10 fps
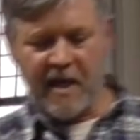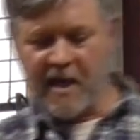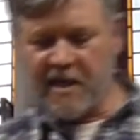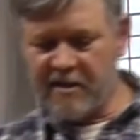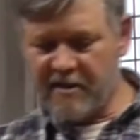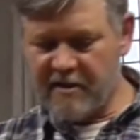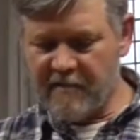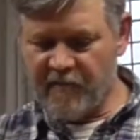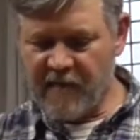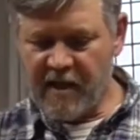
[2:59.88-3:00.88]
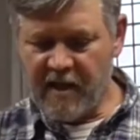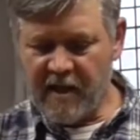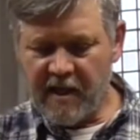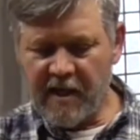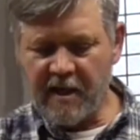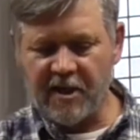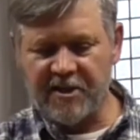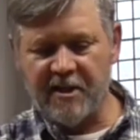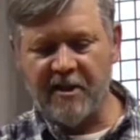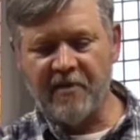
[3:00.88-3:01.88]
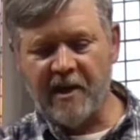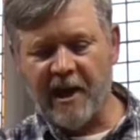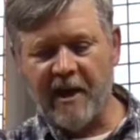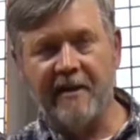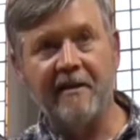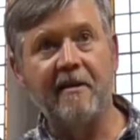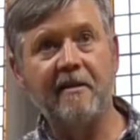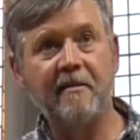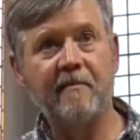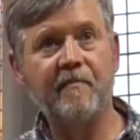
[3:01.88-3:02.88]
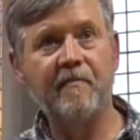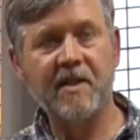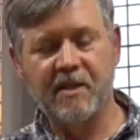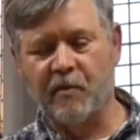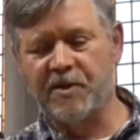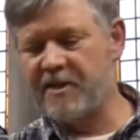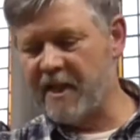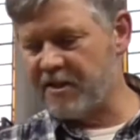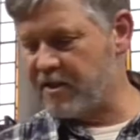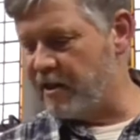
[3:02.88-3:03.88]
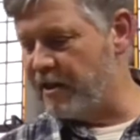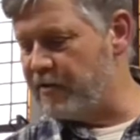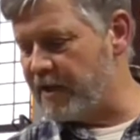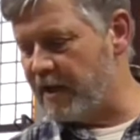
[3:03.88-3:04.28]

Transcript: is you cut another line. So once that's glued